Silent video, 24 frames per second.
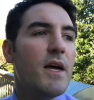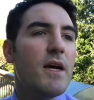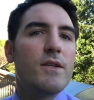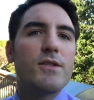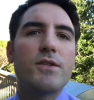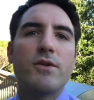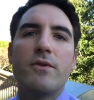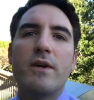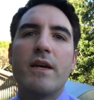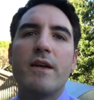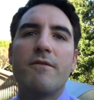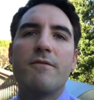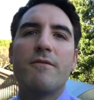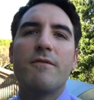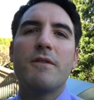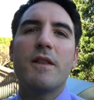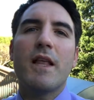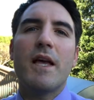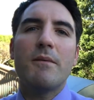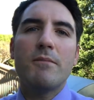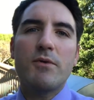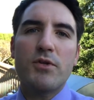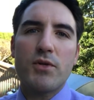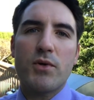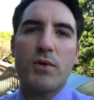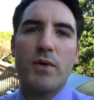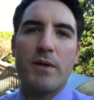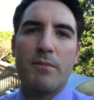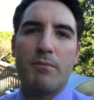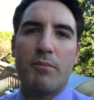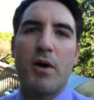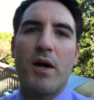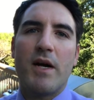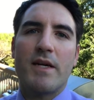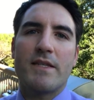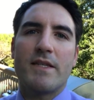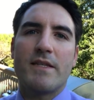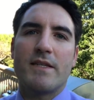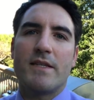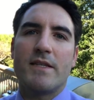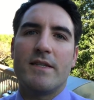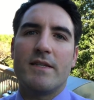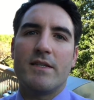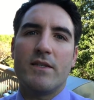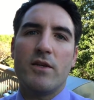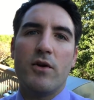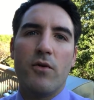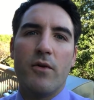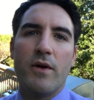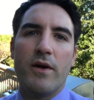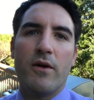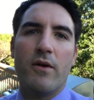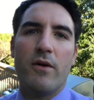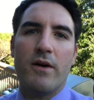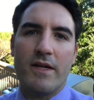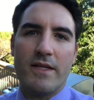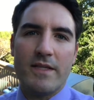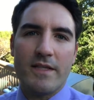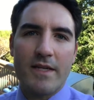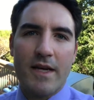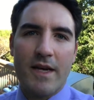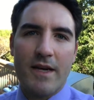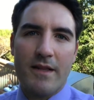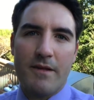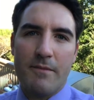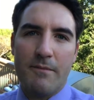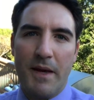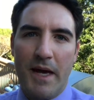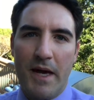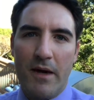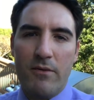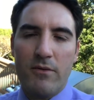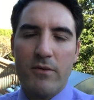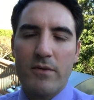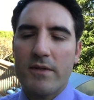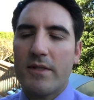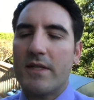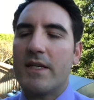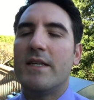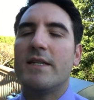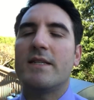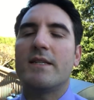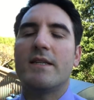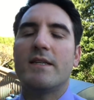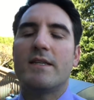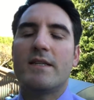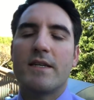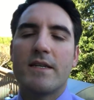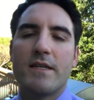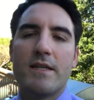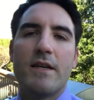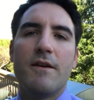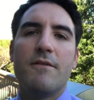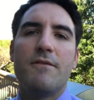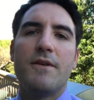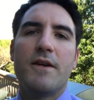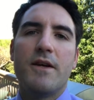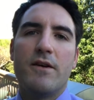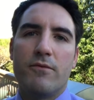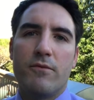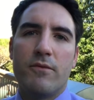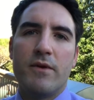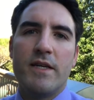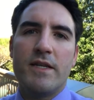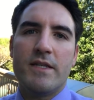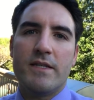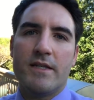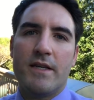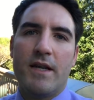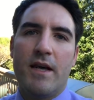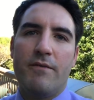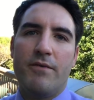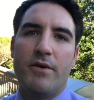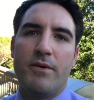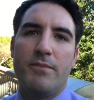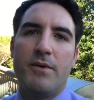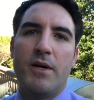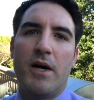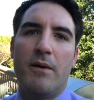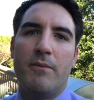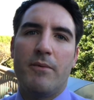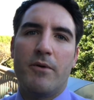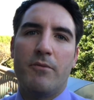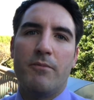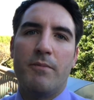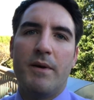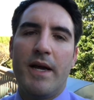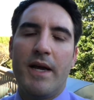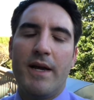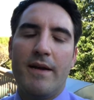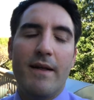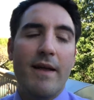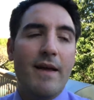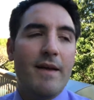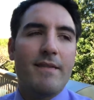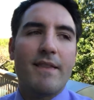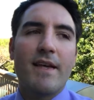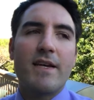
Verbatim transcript: So inflammatory processes going on inside of the bowels is a significant reason to have abdominal pain.